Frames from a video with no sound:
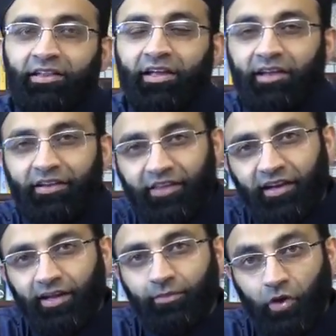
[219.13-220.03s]
That at
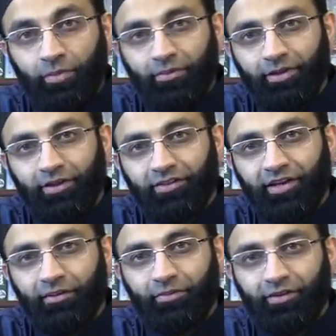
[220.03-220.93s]
that time Umar ibn
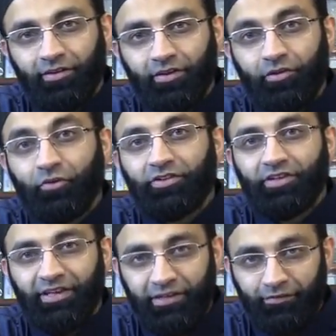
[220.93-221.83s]
al-Khattab radiyallahu anhu was
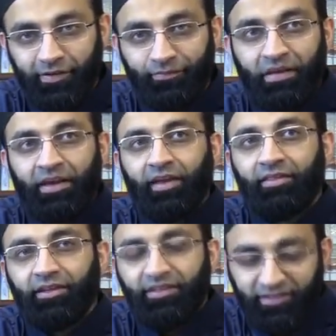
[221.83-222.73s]
a Khalifa,
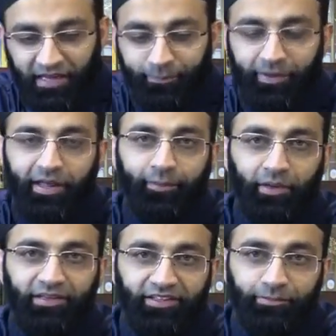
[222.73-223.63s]
and this
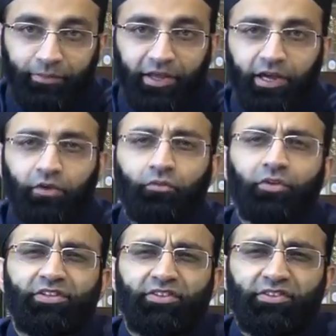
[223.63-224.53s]
epidemic, this plague
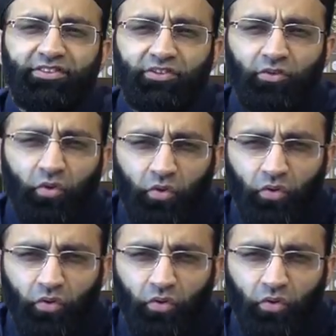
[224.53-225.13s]
was so